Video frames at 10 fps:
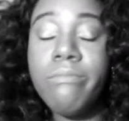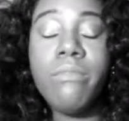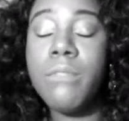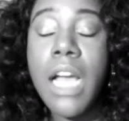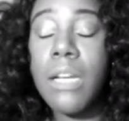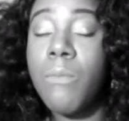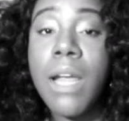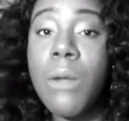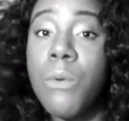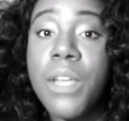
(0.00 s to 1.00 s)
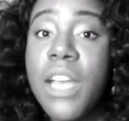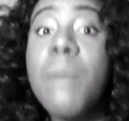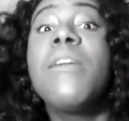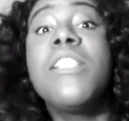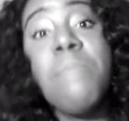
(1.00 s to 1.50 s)
doctor probably won't care,
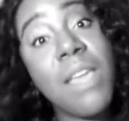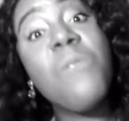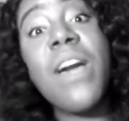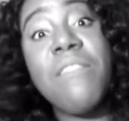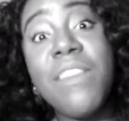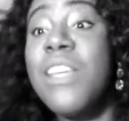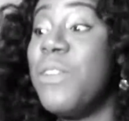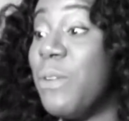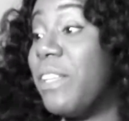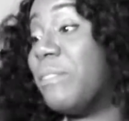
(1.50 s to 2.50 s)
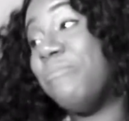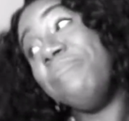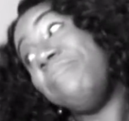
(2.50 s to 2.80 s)
but your midwife and your doula.